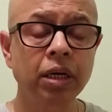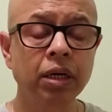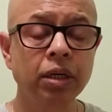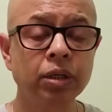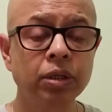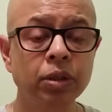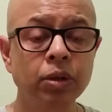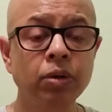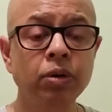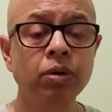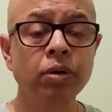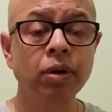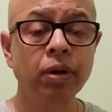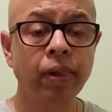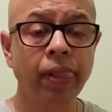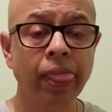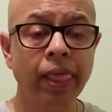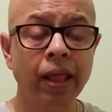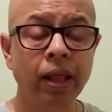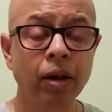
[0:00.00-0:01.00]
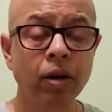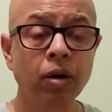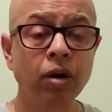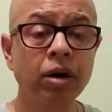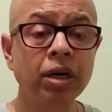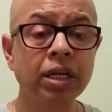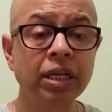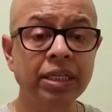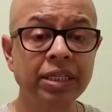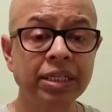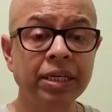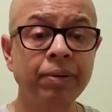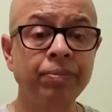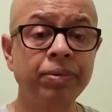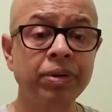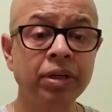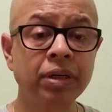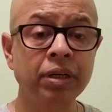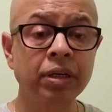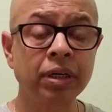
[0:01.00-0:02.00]
So, Lord in
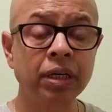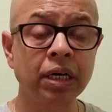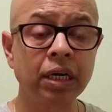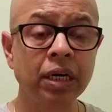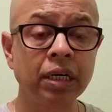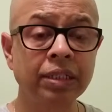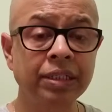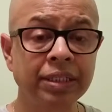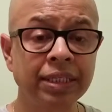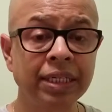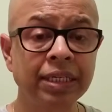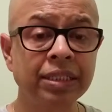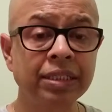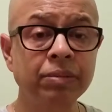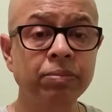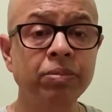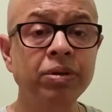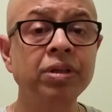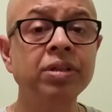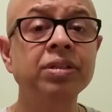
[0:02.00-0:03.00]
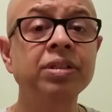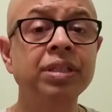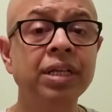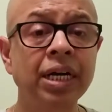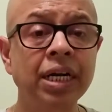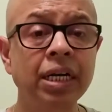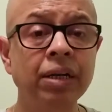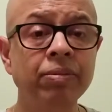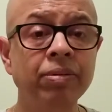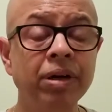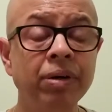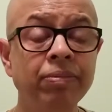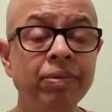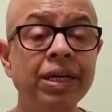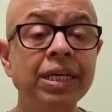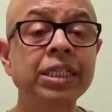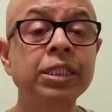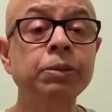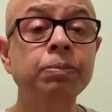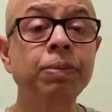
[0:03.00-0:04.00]
chapter 6, verse 35,
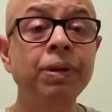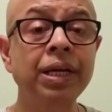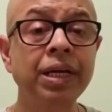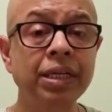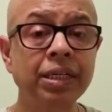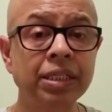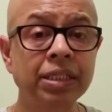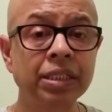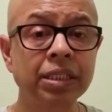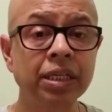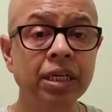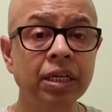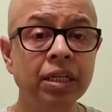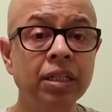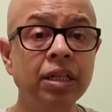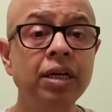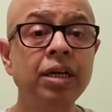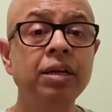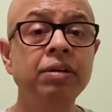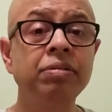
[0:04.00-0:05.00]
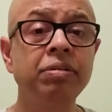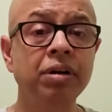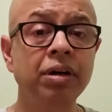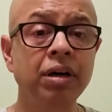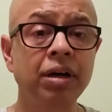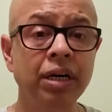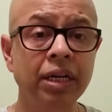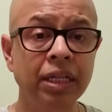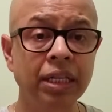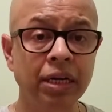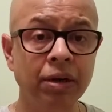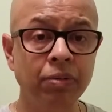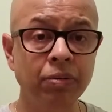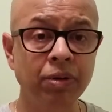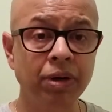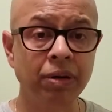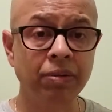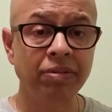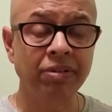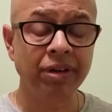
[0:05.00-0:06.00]
explains the difficulty that
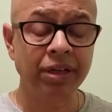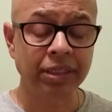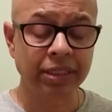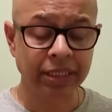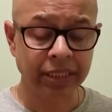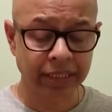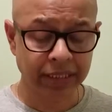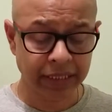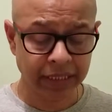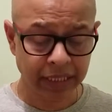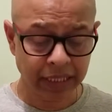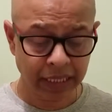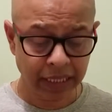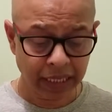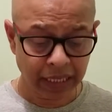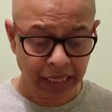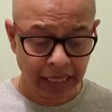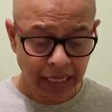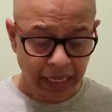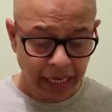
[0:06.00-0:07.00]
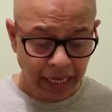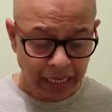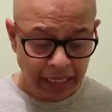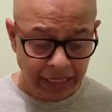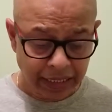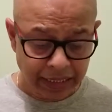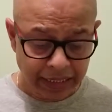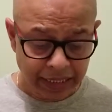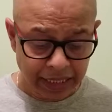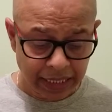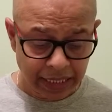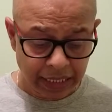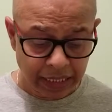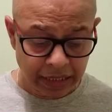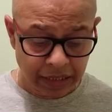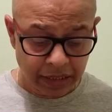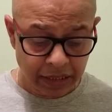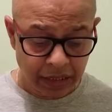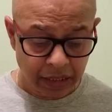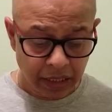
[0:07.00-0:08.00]
one faces. And he
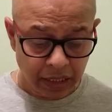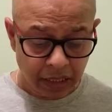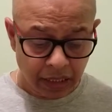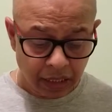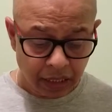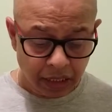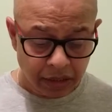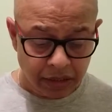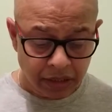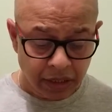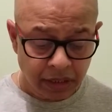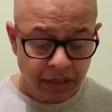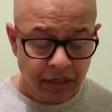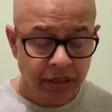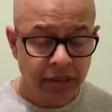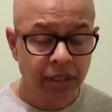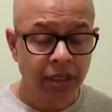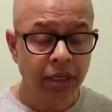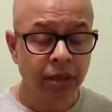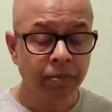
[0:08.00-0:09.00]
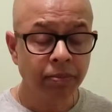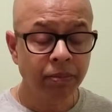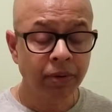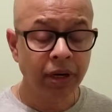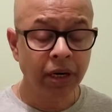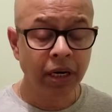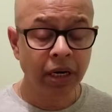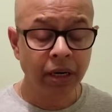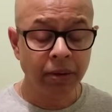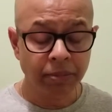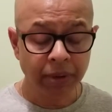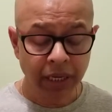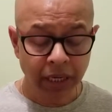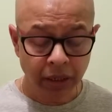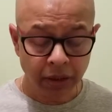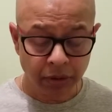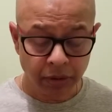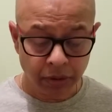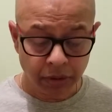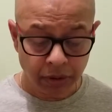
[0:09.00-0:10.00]
says, Asansayam
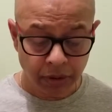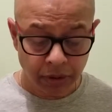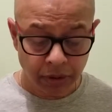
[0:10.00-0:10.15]
mahabaho